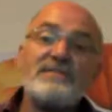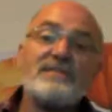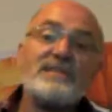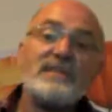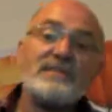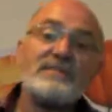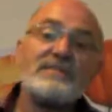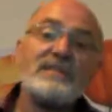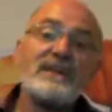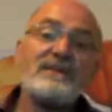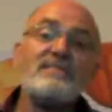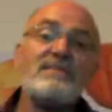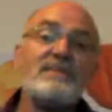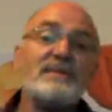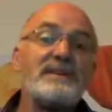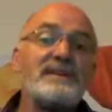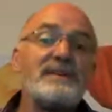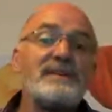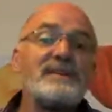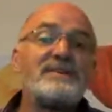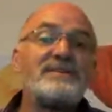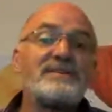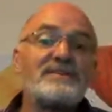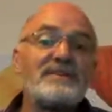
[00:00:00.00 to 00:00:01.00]
So, for
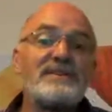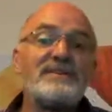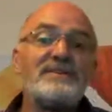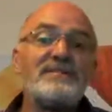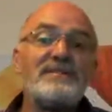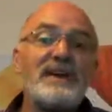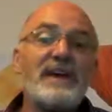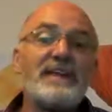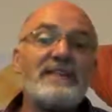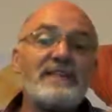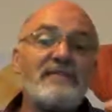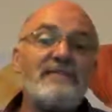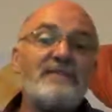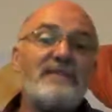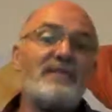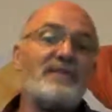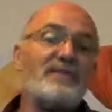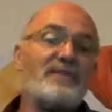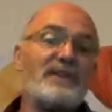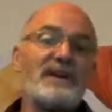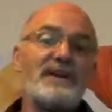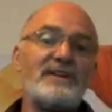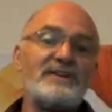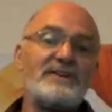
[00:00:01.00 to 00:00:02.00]
example, you can still get the
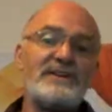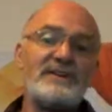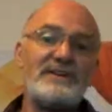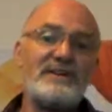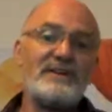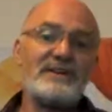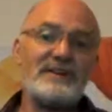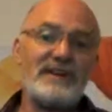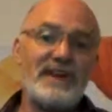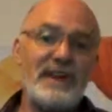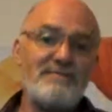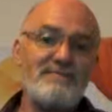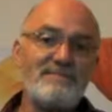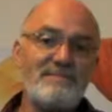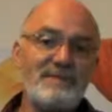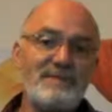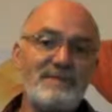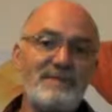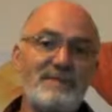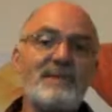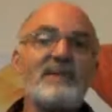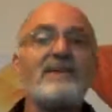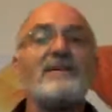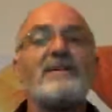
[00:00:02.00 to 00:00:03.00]
$4.99
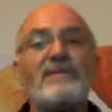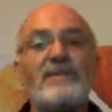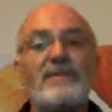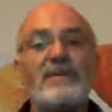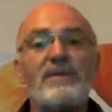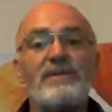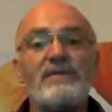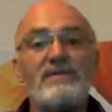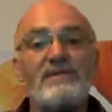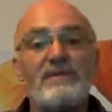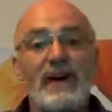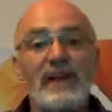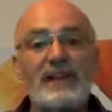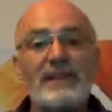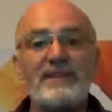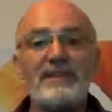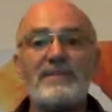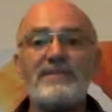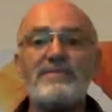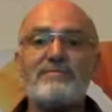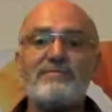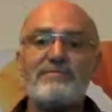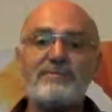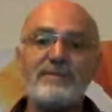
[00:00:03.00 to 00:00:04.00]
hamburger, the
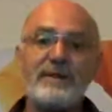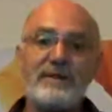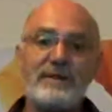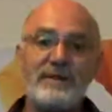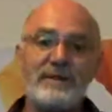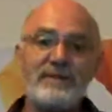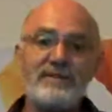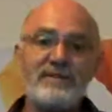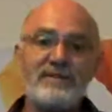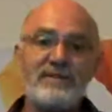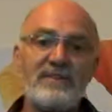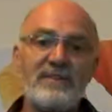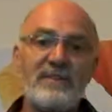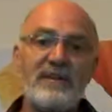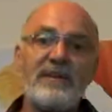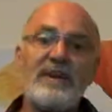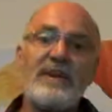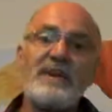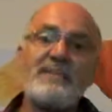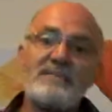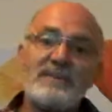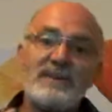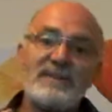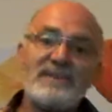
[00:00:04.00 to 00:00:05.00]
value product,
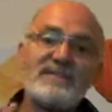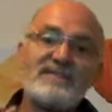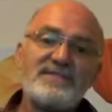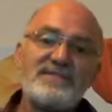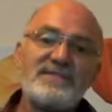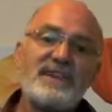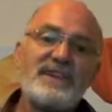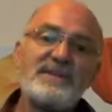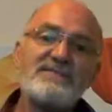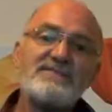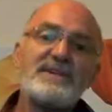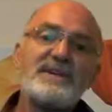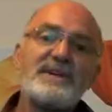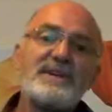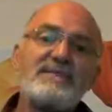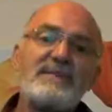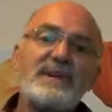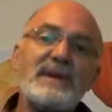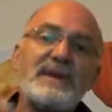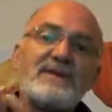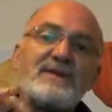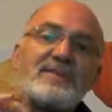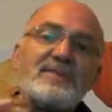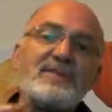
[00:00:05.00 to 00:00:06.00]
but at the same
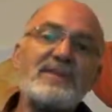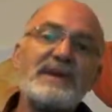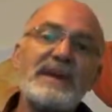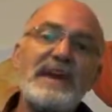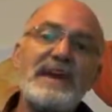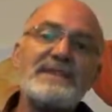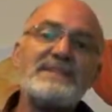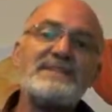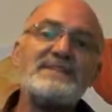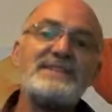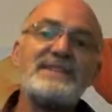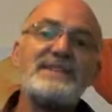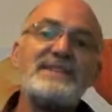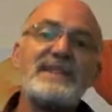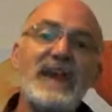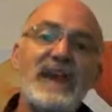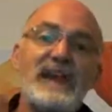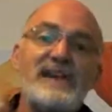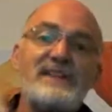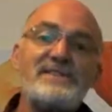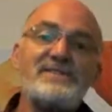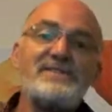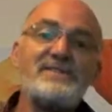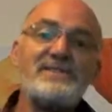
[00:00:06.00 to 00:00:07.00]
time, they
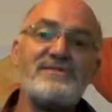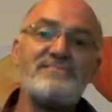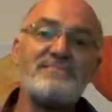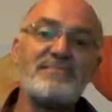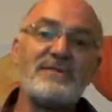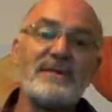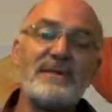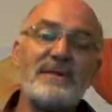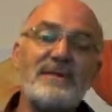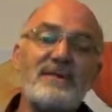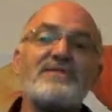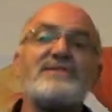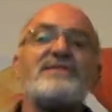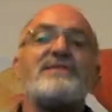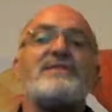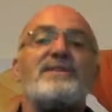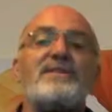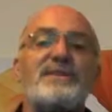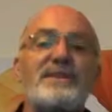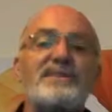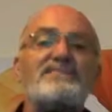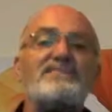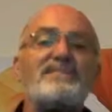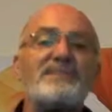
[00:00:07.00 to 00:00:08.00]
created a new
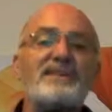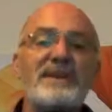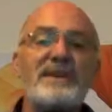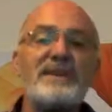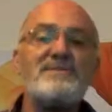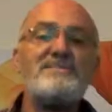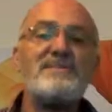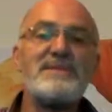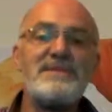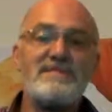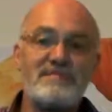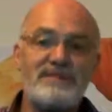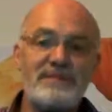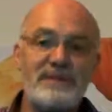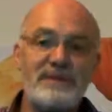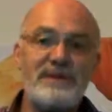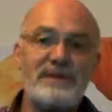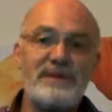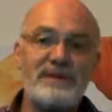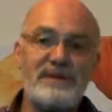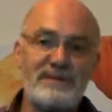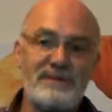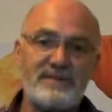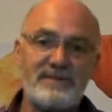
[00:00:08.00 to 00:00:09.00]
product, the premium
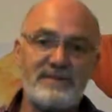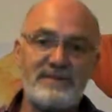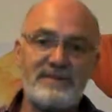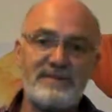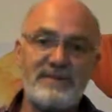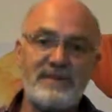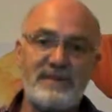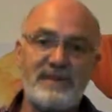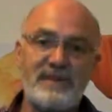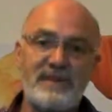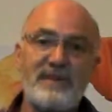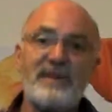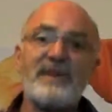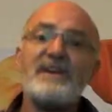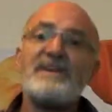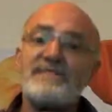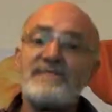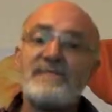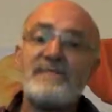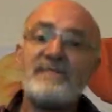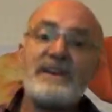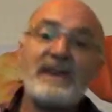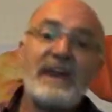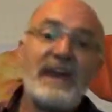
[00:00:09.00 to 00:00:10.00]
product.
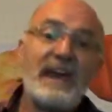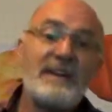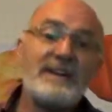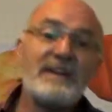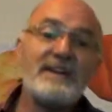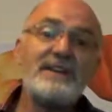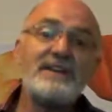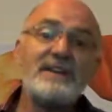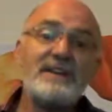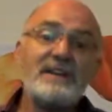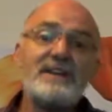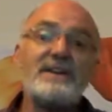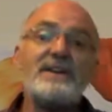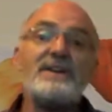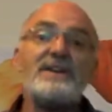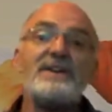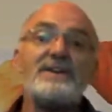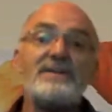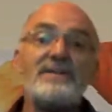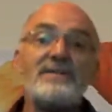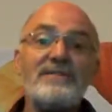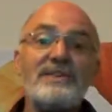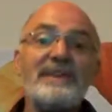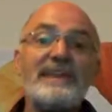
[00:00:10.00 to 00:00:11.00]
So in Canada,
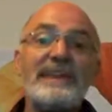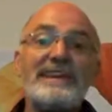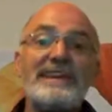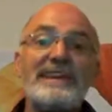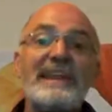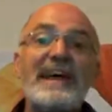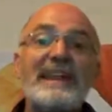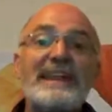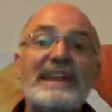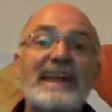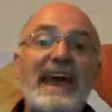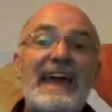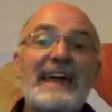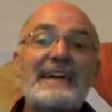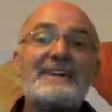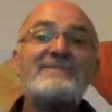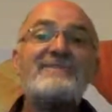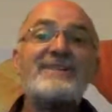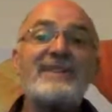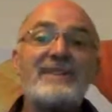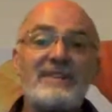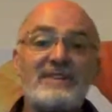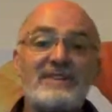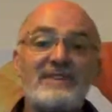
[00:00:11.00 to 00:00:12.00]
you can get an
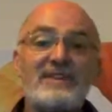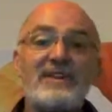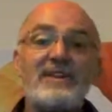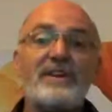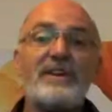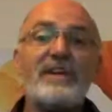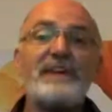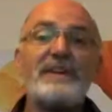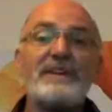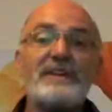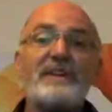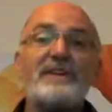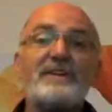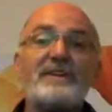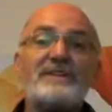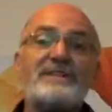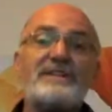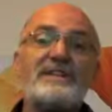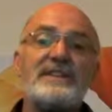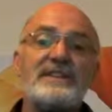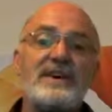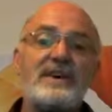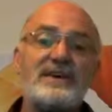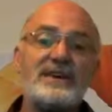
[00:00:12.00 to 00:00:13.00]

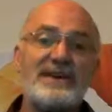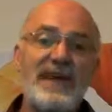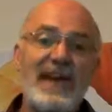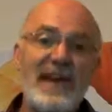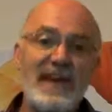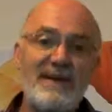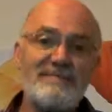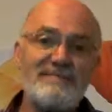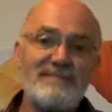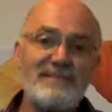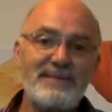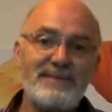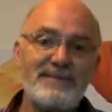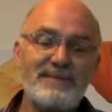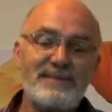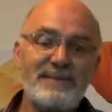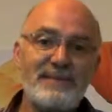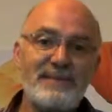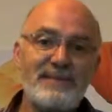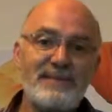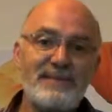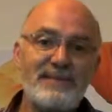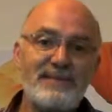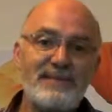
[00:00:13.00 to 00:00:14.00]
$8.99
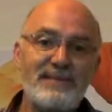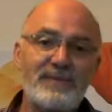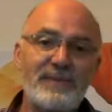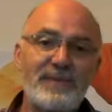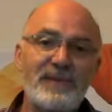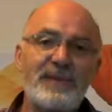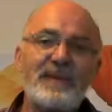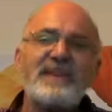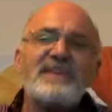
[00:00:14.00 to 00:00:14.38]
hamburger.